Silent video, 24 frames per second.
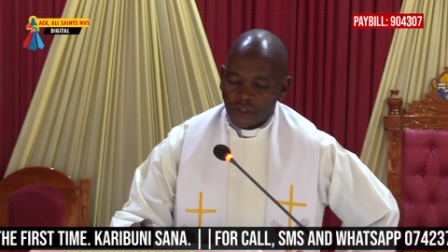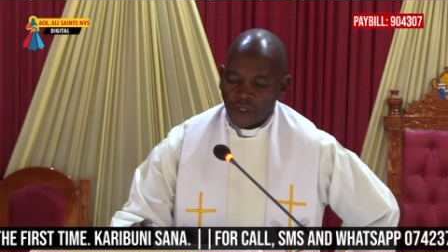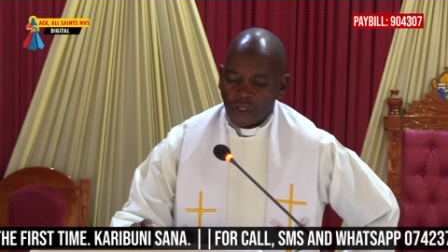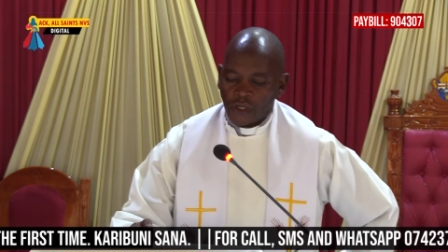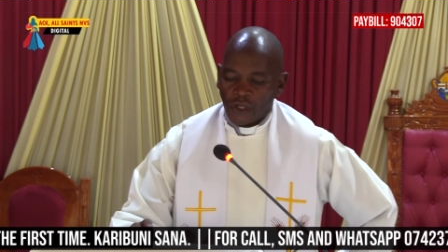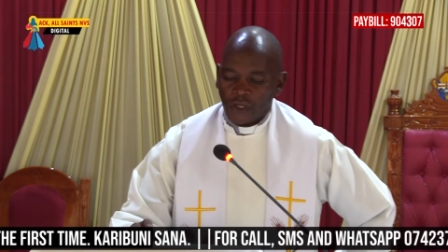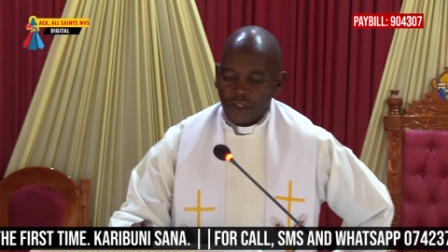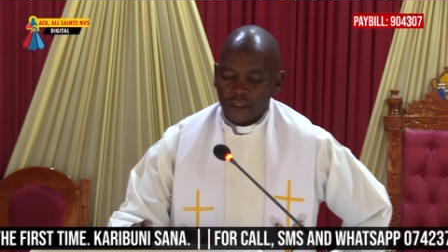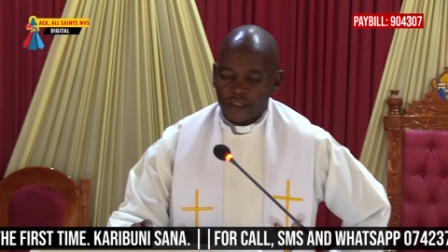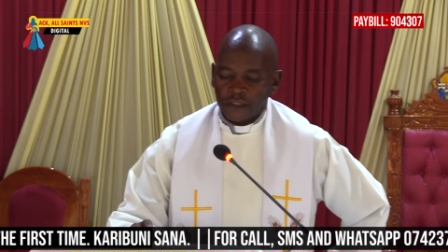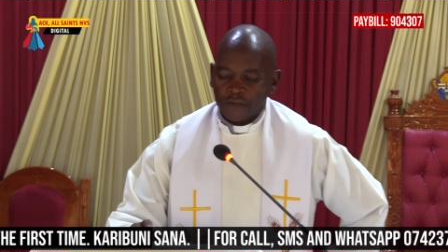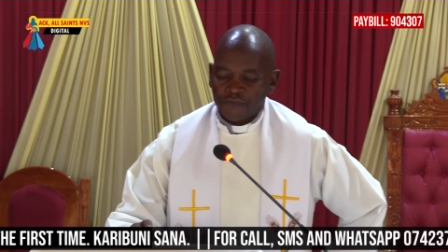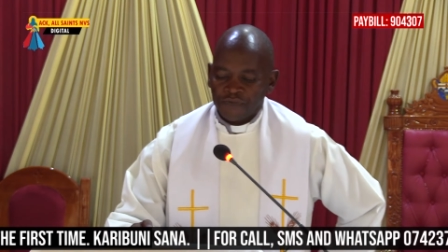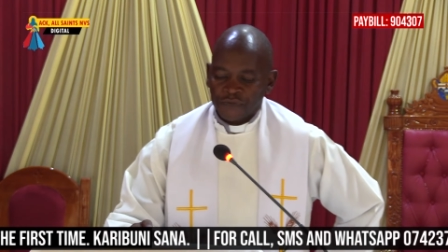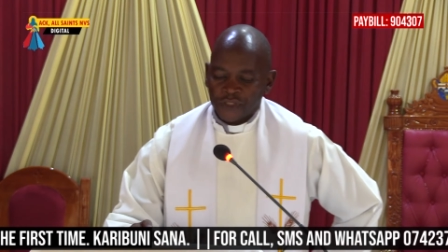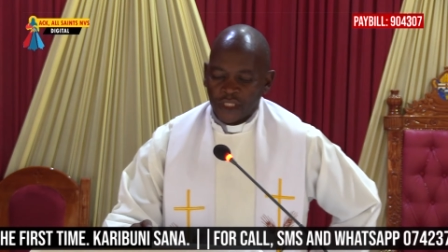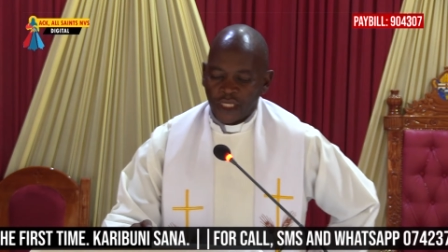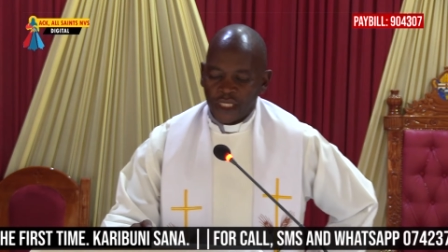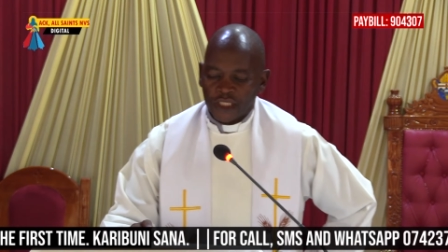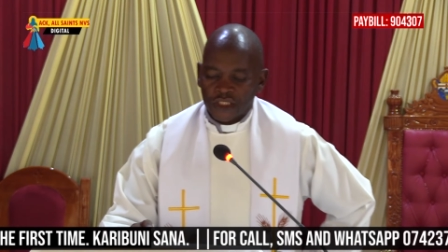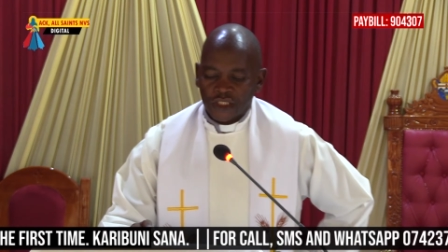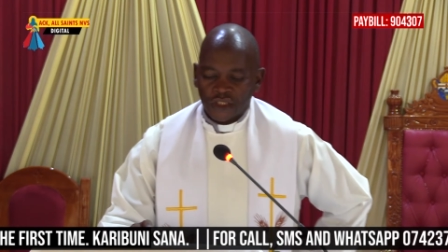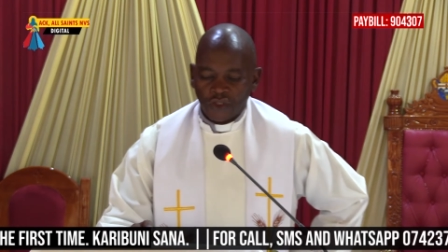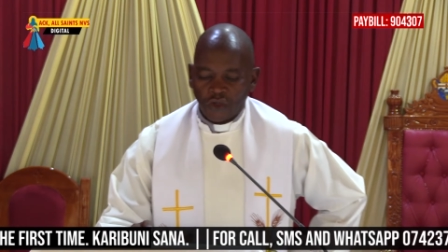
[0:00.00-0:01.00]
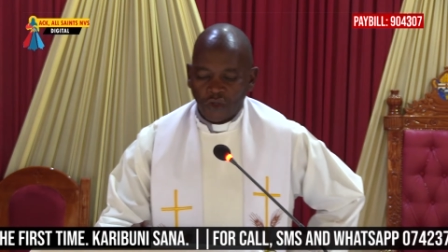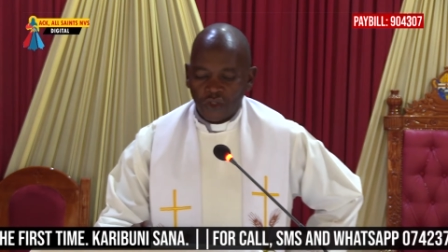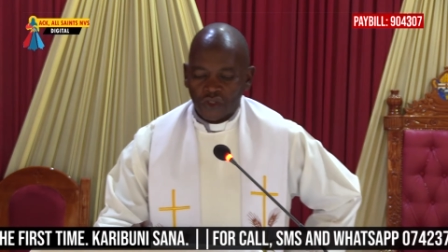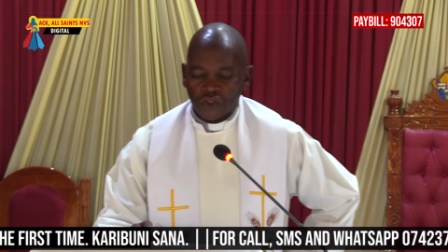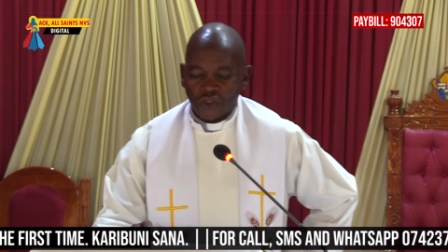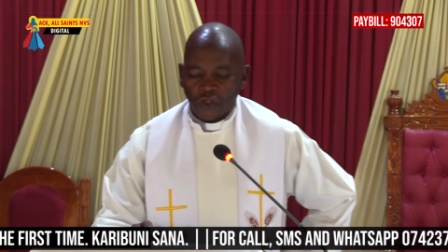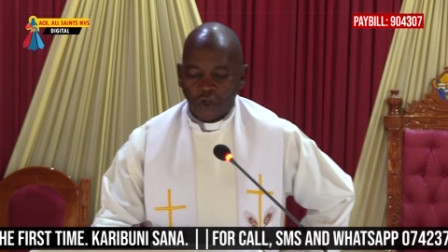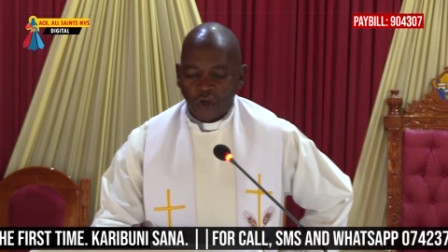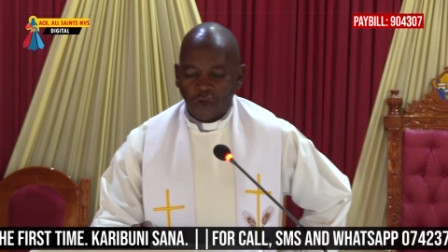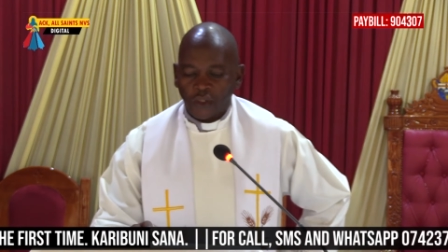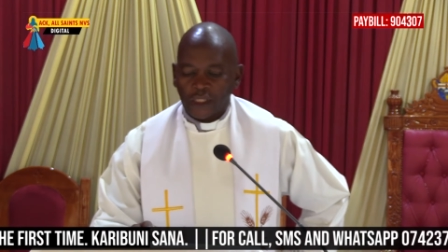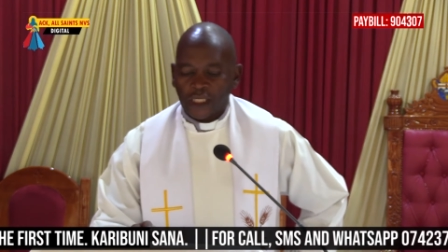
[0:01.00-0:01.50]
God is not
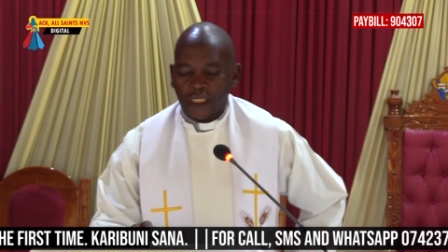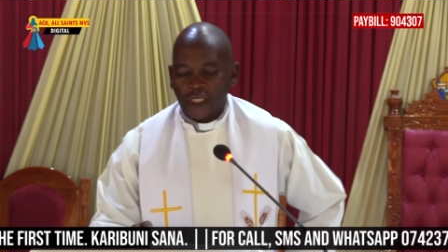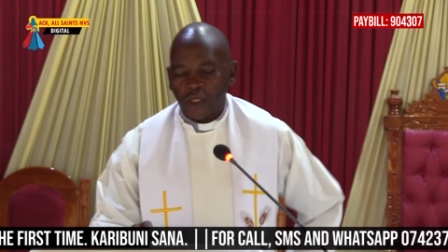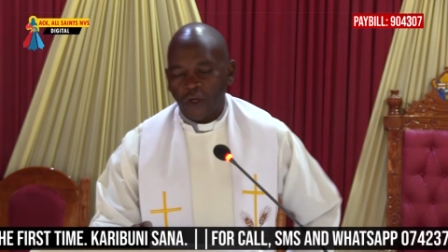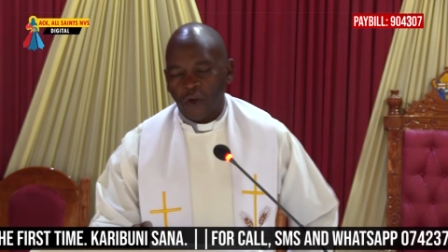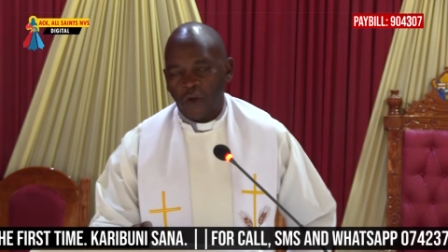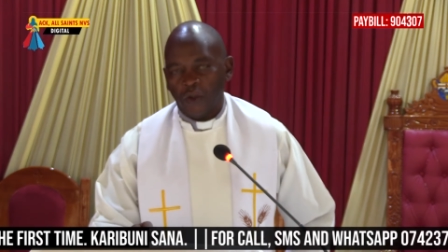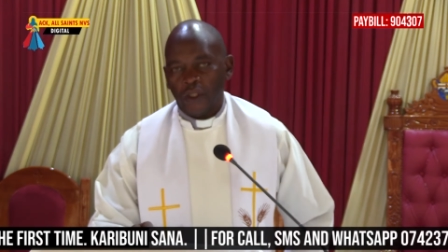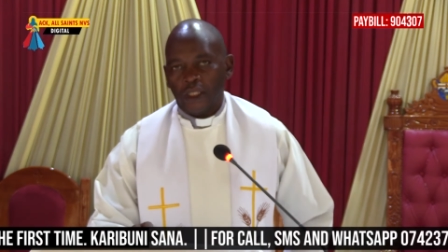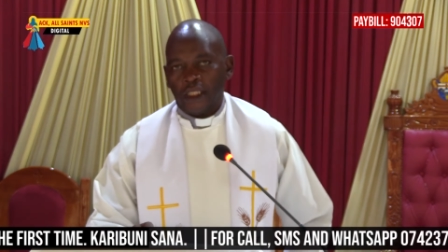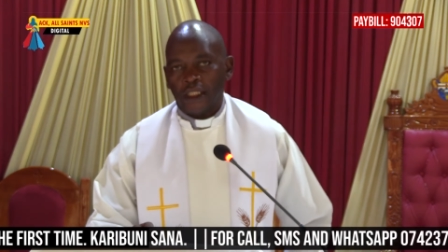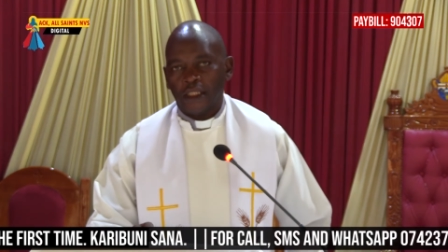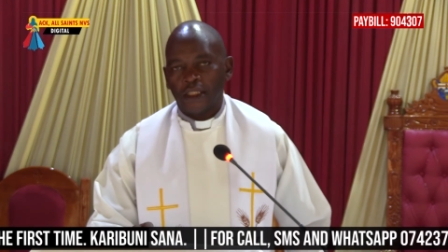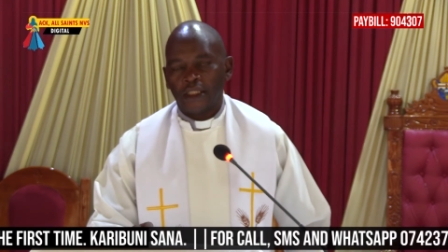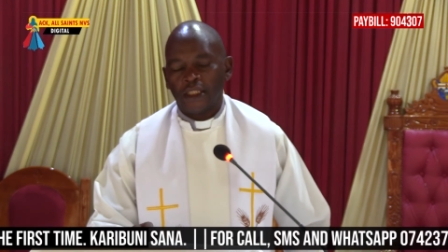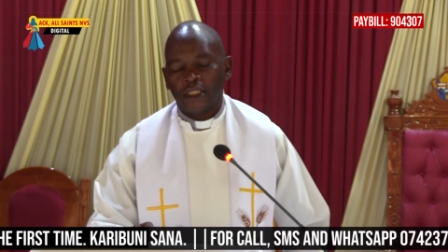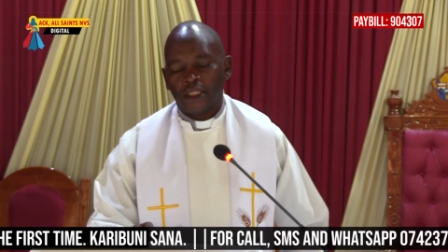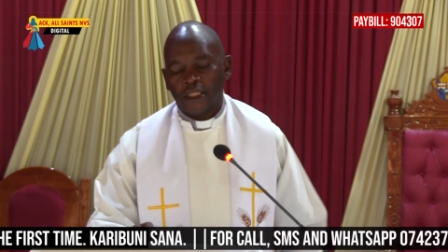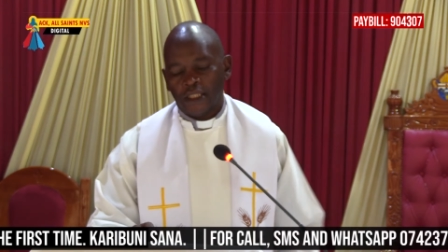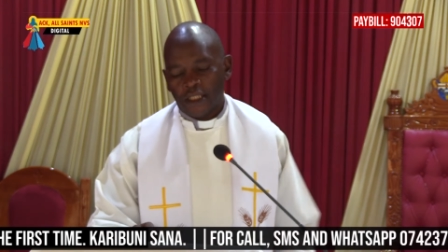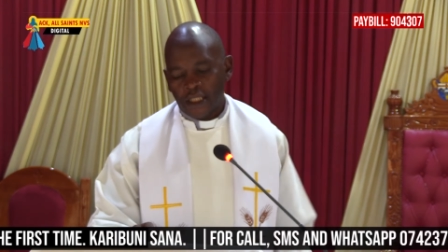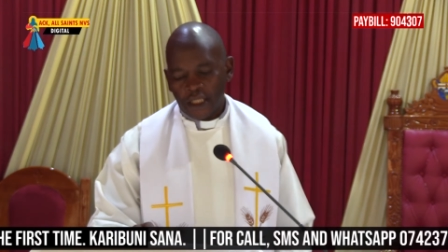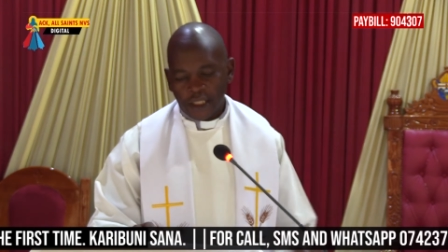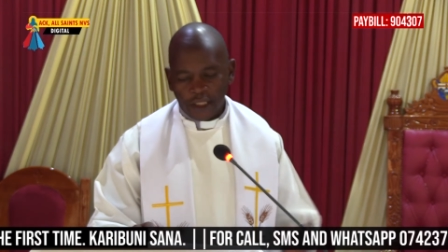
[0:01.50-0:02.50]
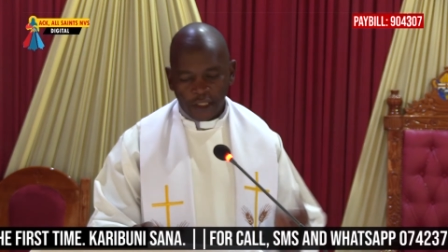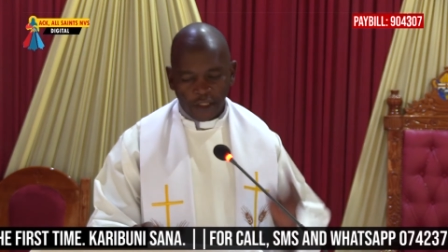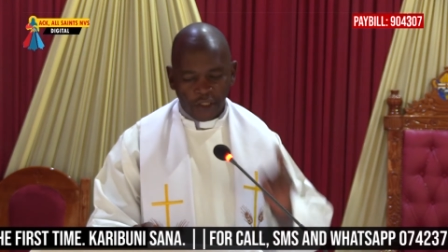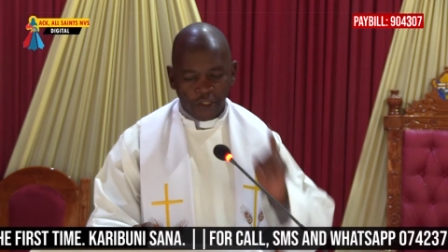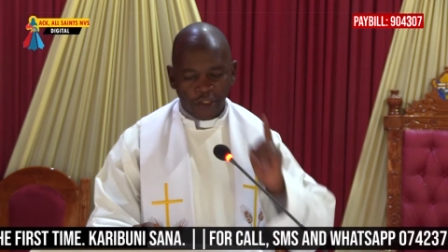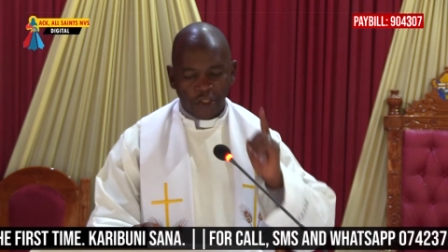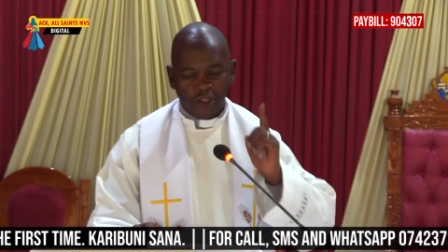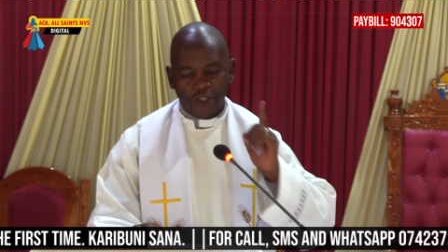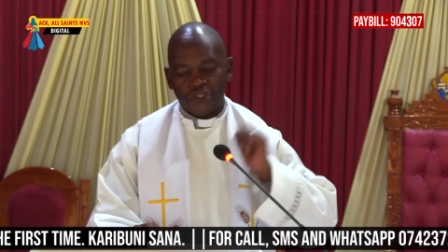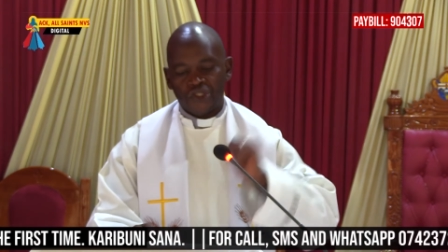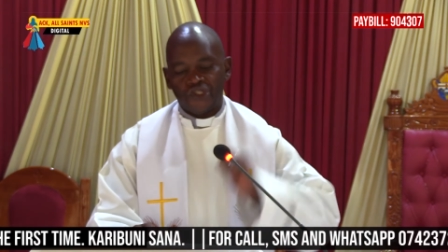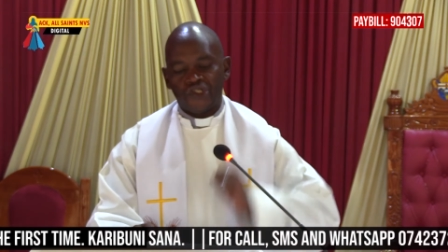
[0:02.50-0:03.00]
only holy, he
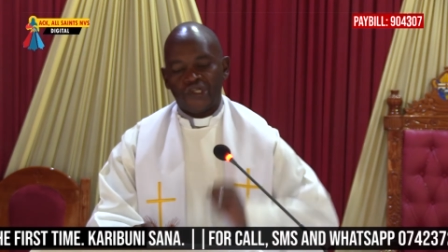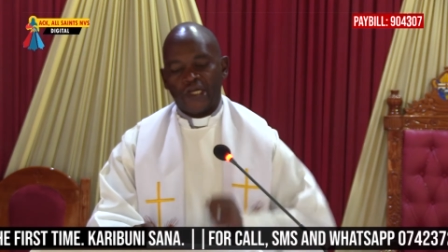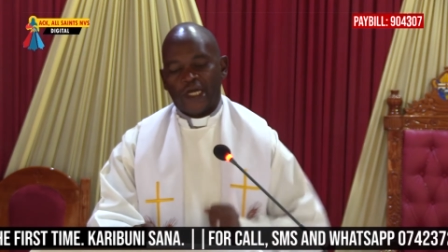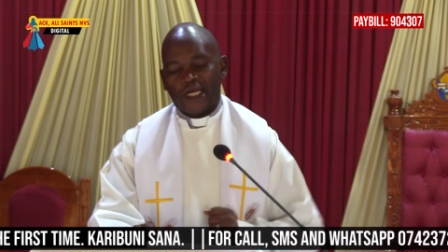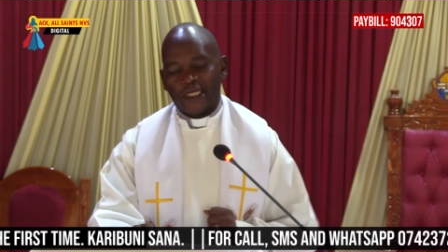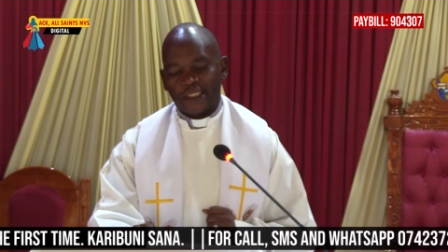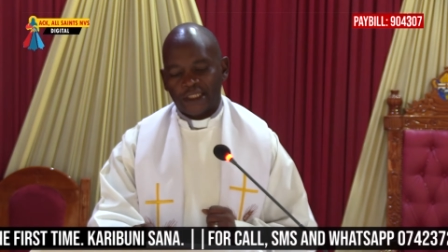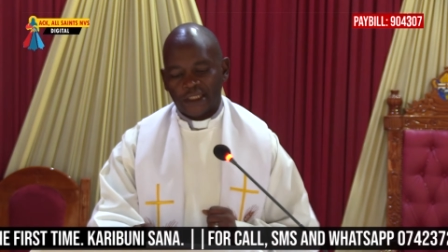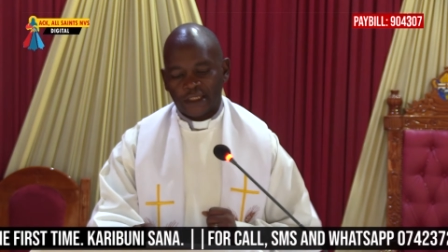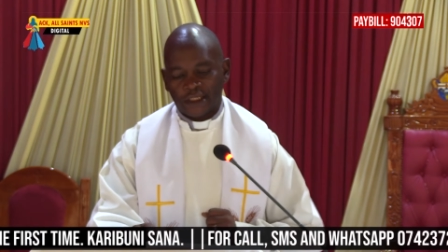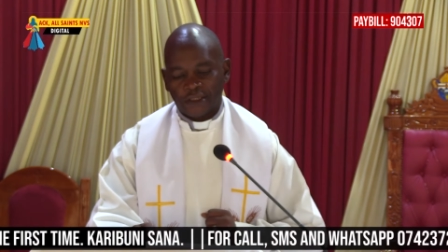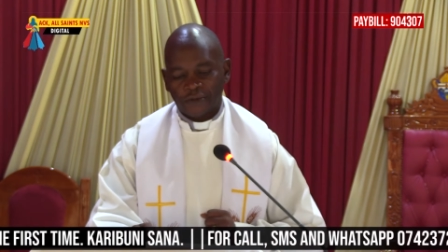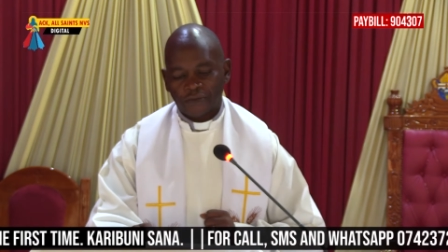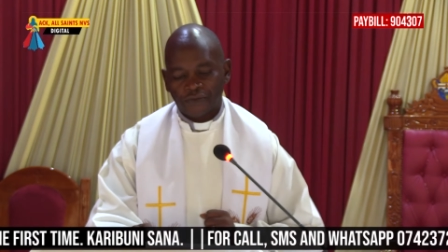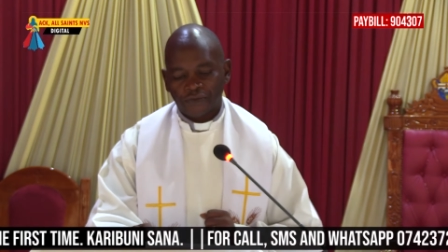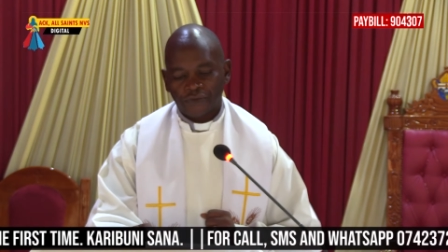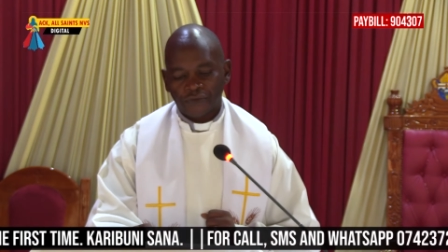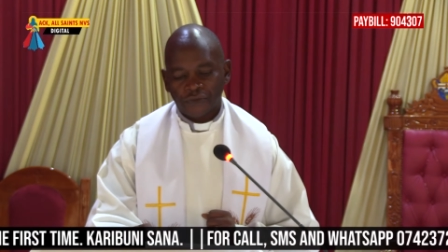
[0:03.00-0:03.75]
is just.